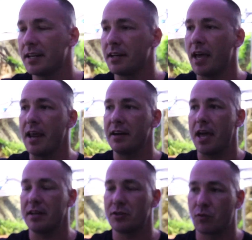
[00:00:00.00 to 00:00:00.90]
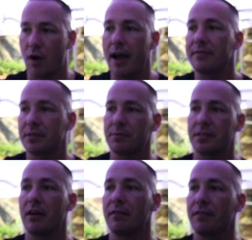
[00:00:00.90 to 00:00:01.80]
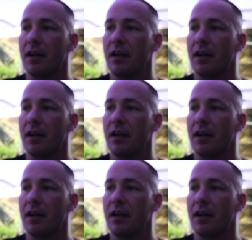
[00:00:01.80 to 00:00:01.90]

and drives himself